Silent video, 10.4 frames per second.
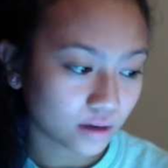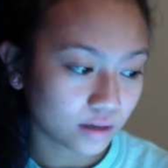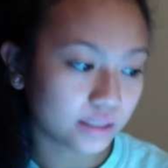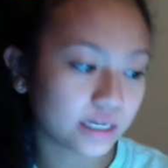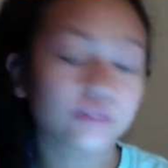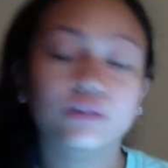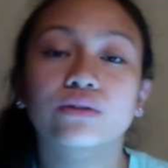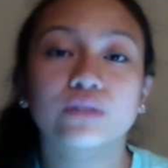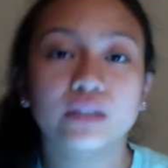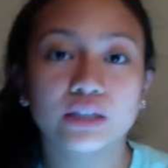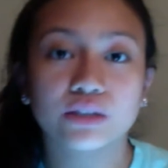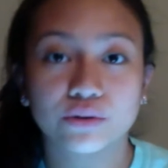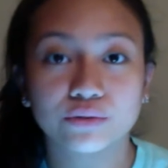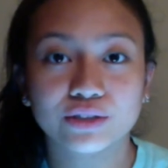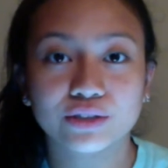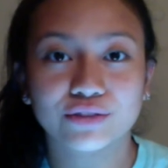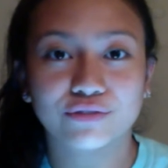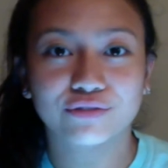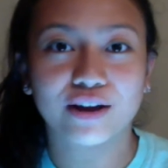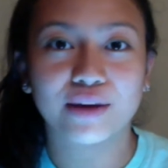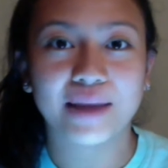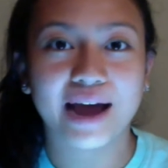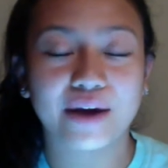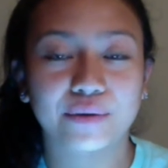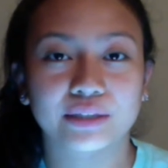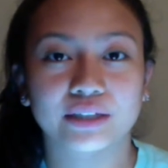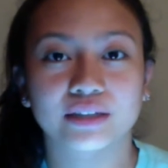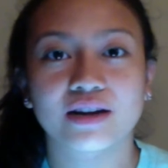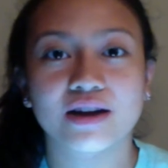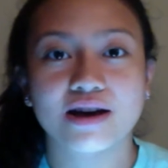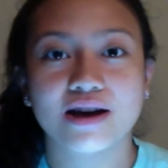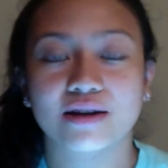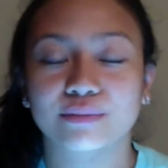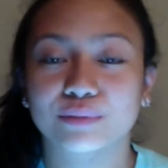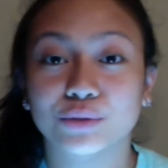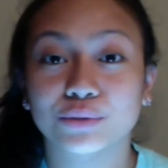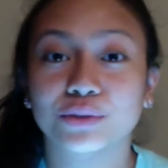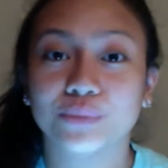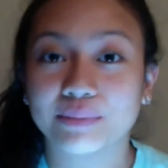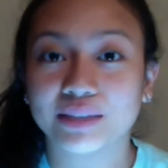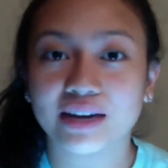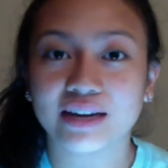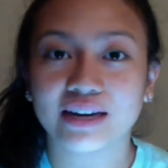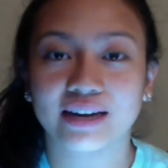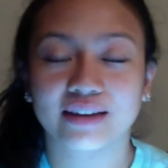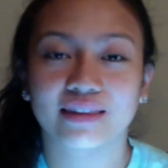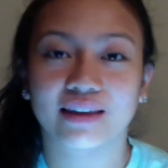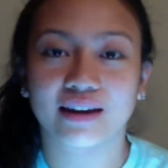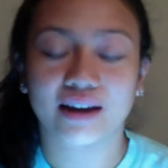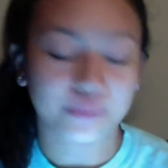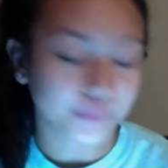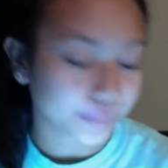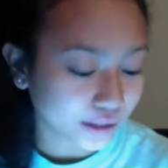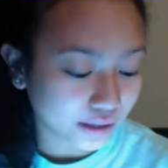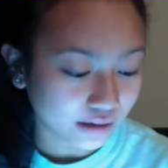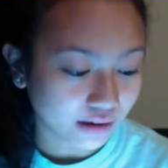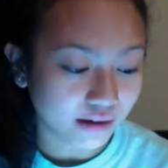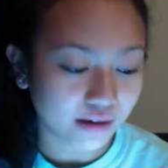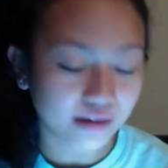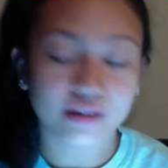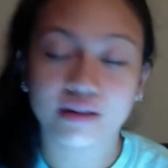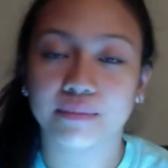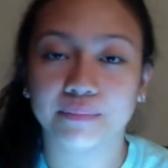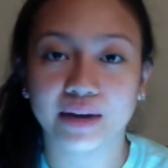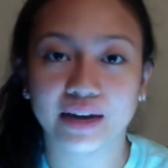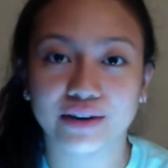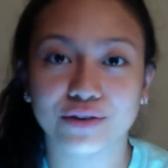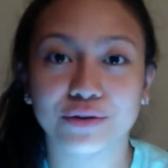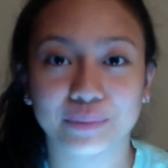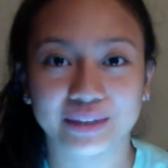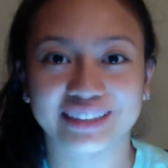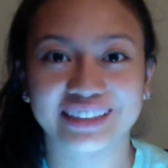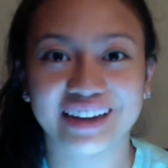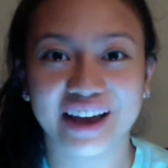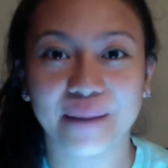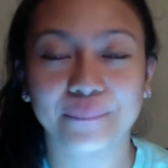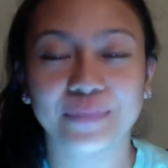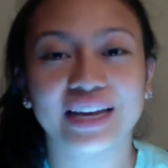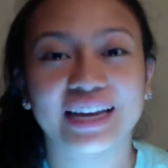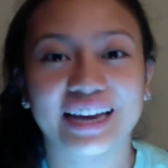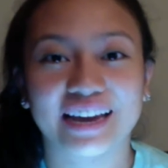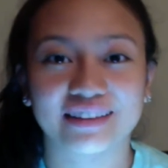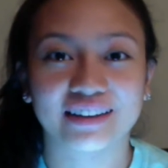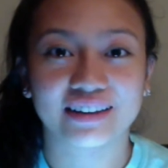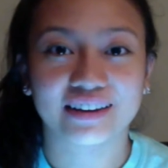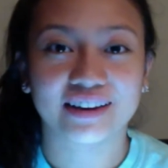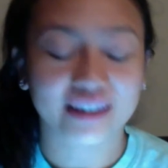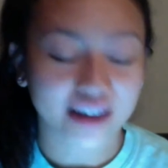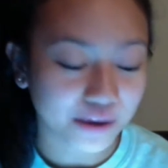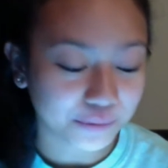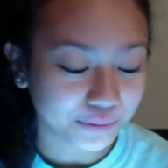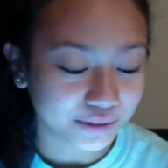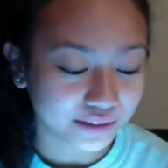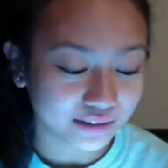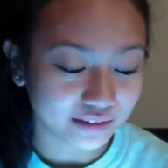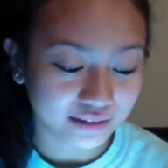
download the notes from our school's website, and then I will put it on my Notability app, and then I will